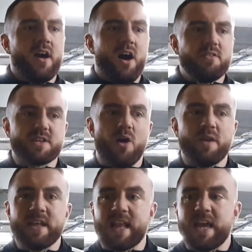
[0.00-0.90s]
I was
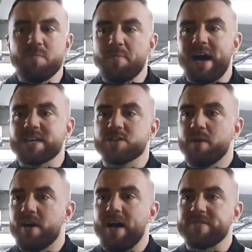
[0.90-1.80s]
going in to leave my bag
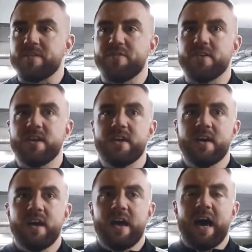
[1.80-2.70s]
somewhere after the fight,
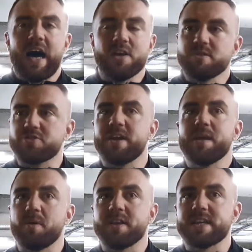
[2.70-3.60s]
and I was
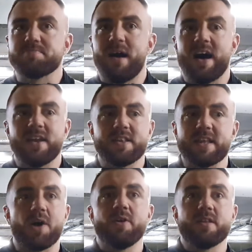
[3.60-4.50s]
greeted by this man. I
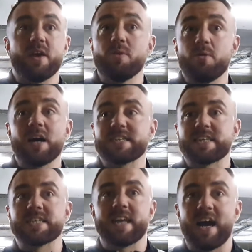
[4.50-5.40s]
didn't know who he was
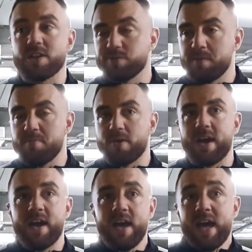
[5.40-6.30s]
at the start. It was with my
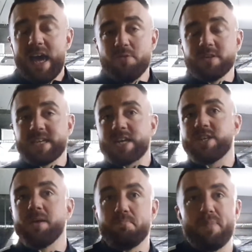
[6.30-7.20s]
brother. It was
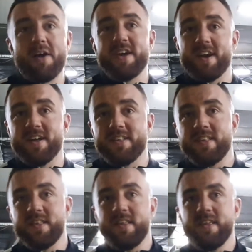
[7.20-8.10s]
actually Barry Hearn.
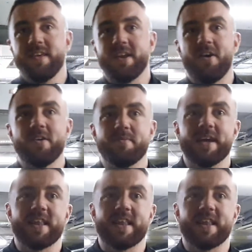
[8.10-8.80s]
Mm-hmm. You know what I mean?